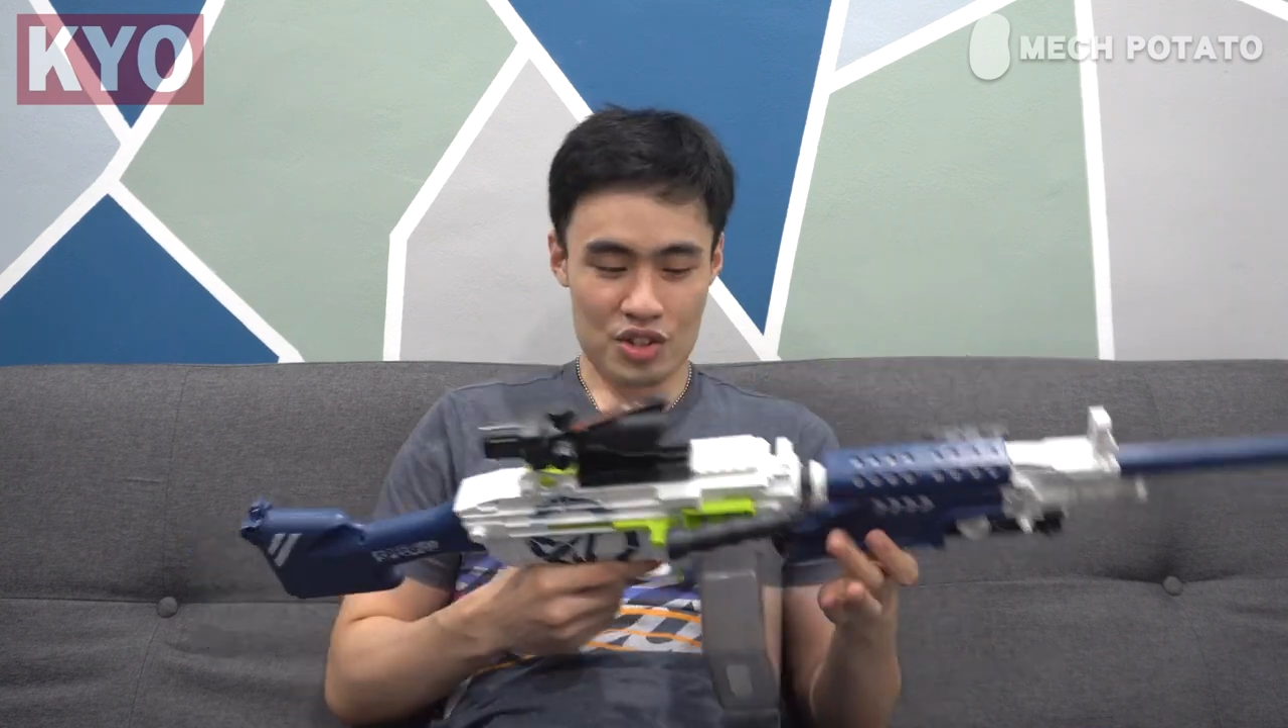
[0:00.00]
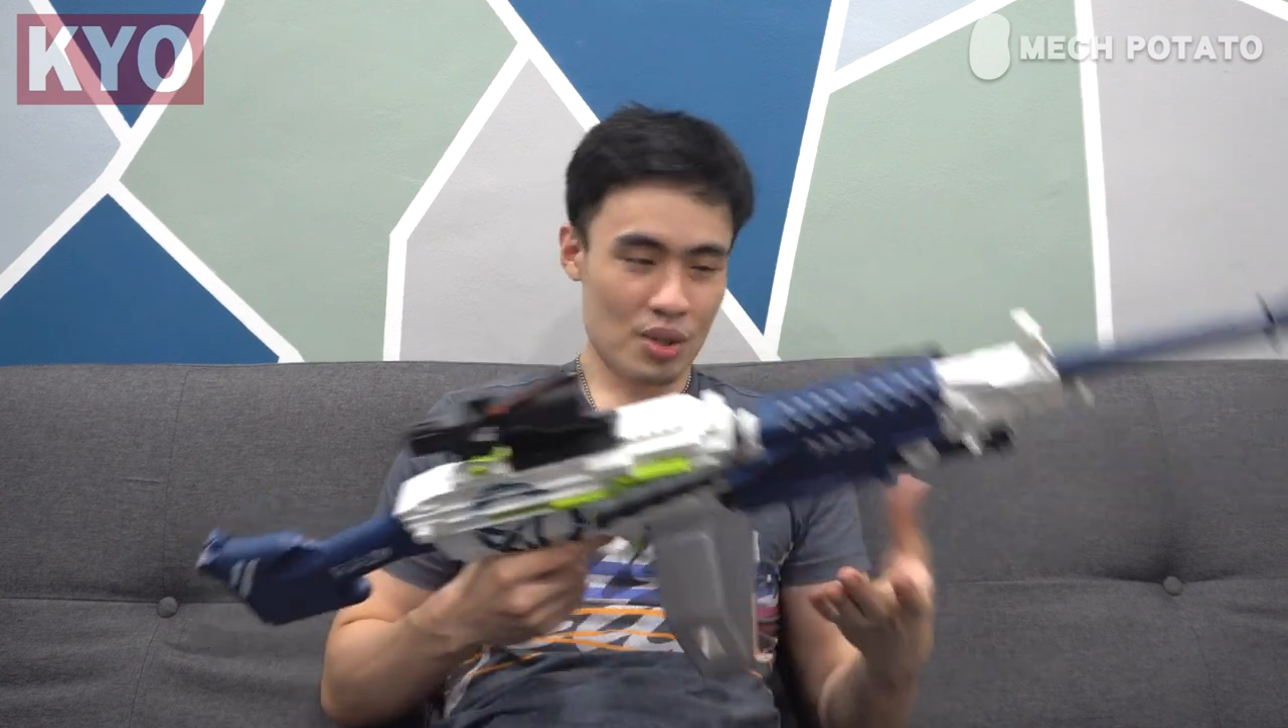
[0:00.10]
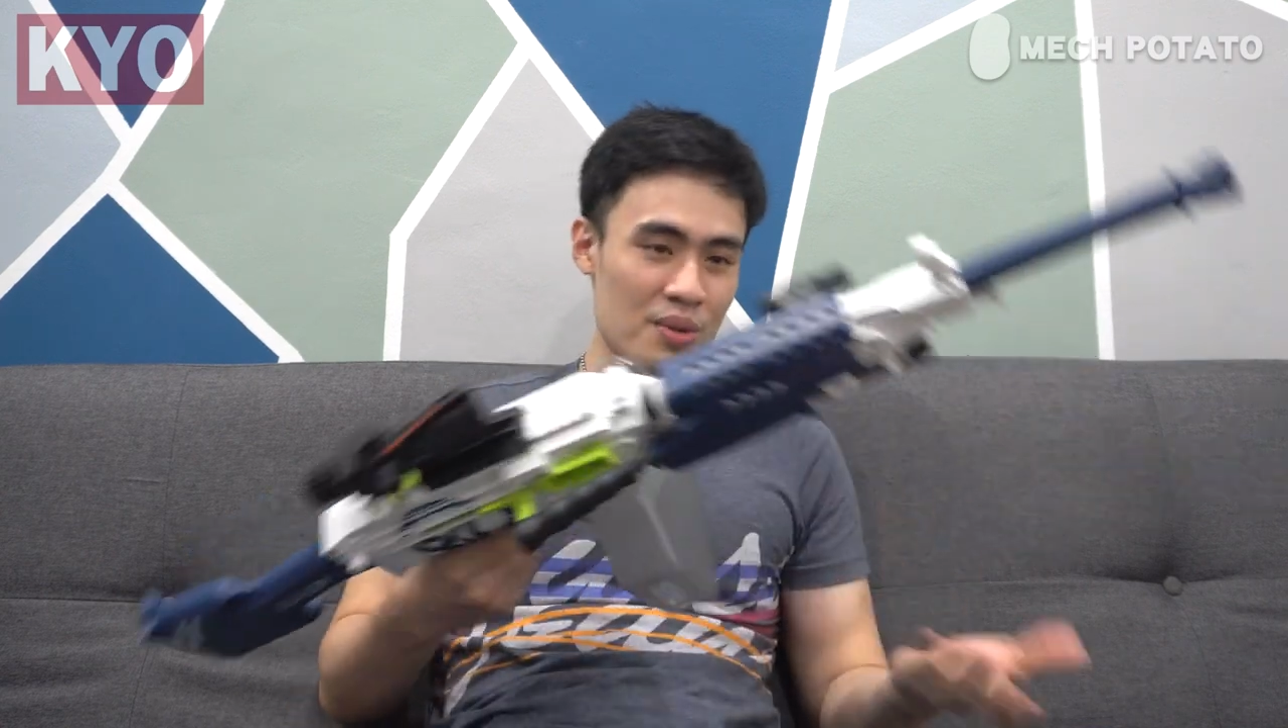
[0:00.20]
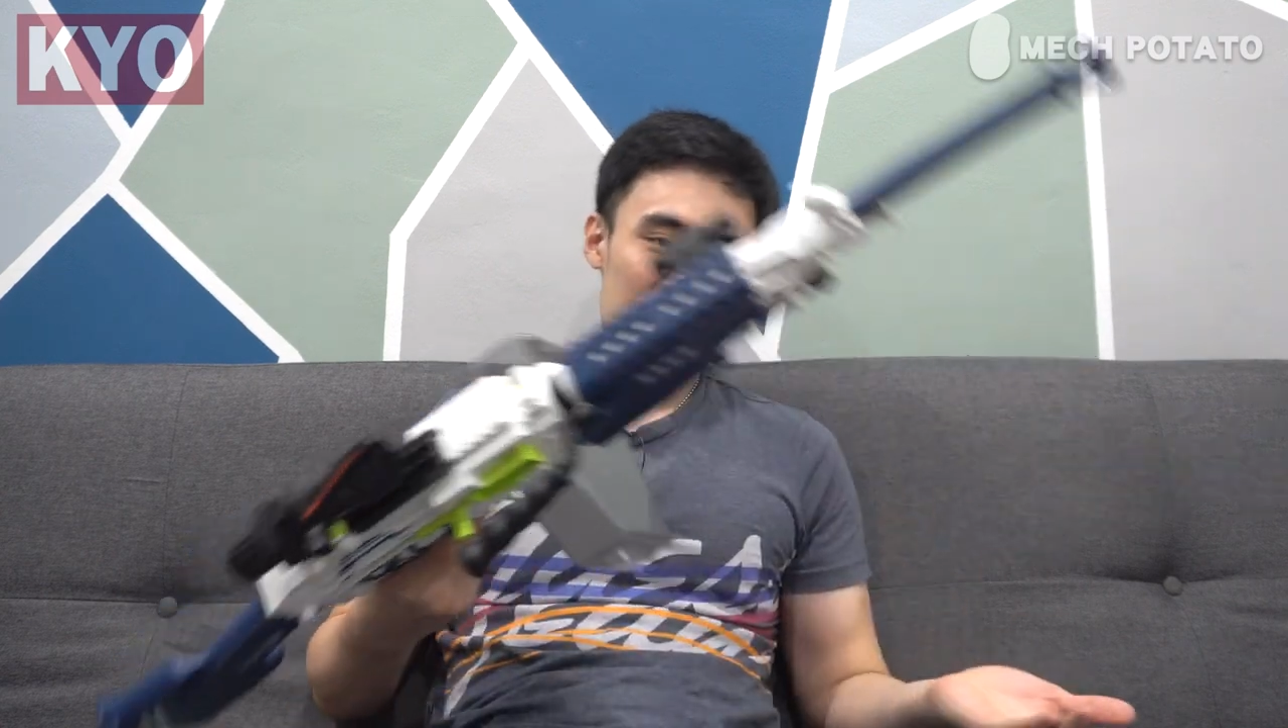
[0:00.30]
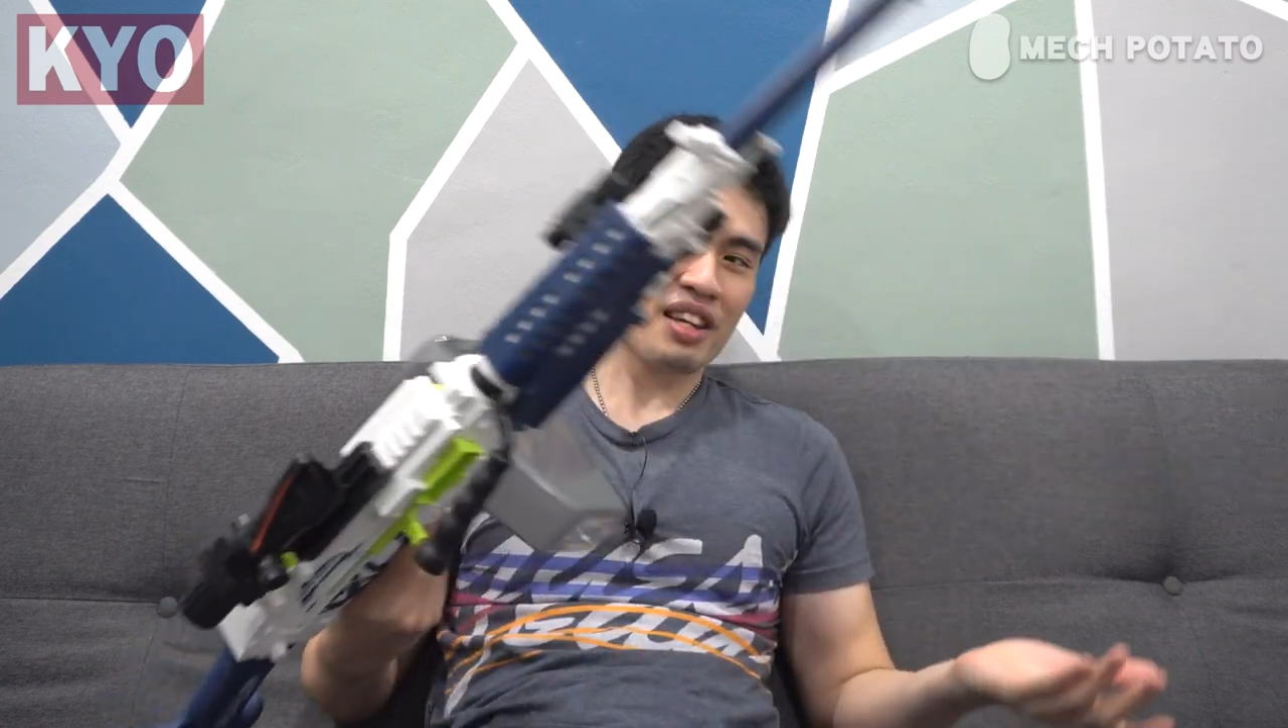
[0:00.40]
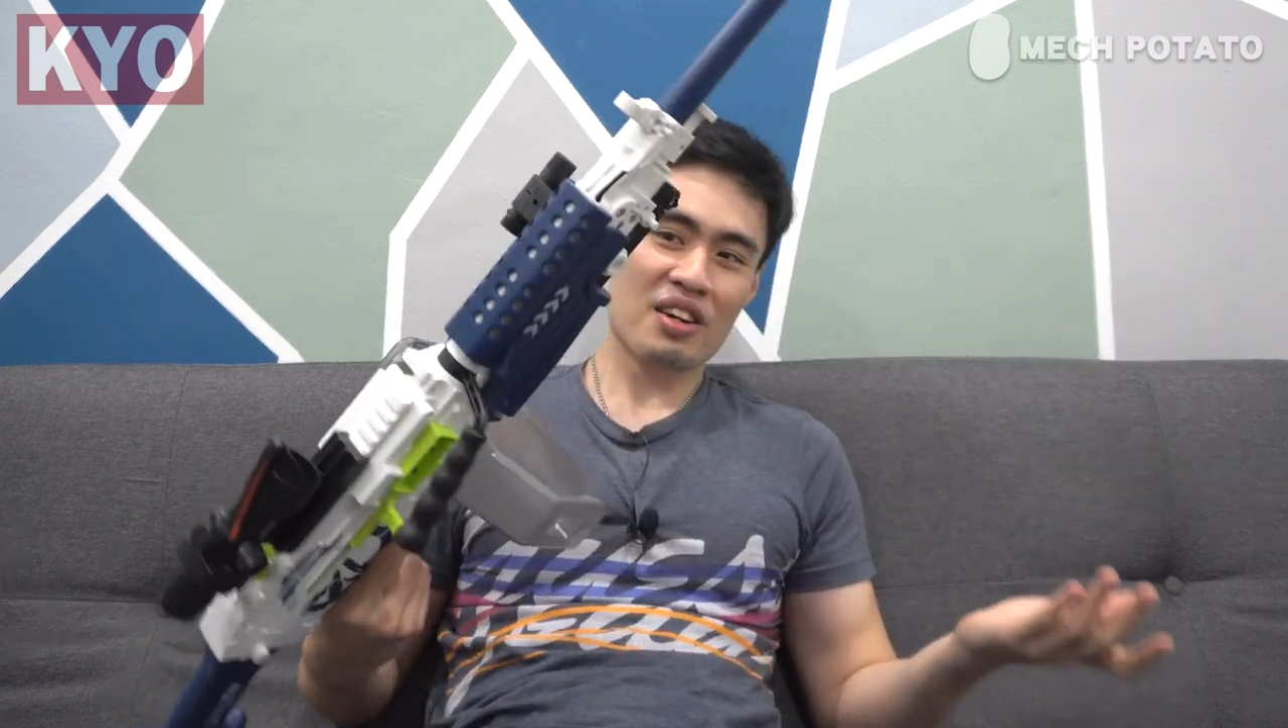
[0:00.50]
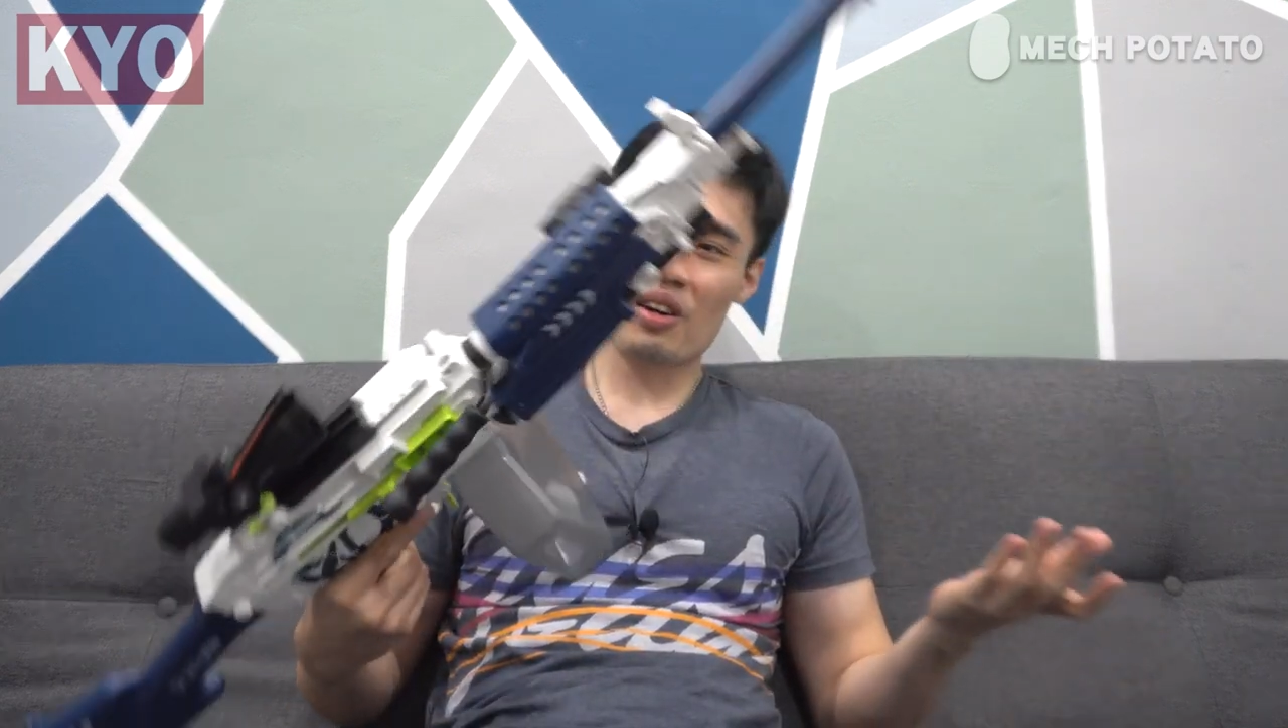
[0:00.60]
So in